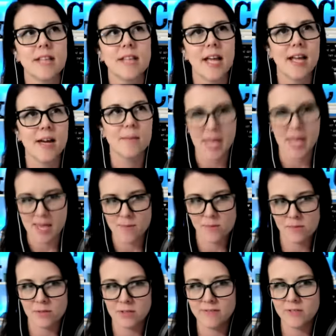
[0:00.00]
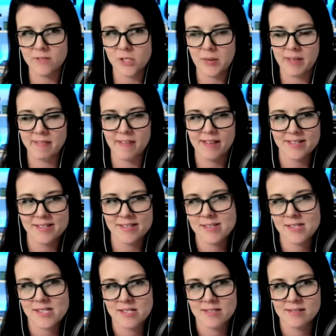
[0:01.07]
am capable of doing
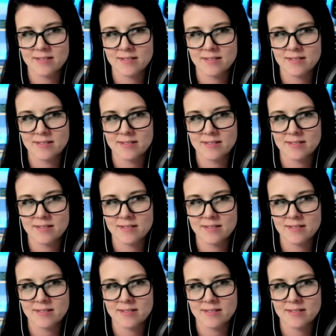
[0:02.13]
this.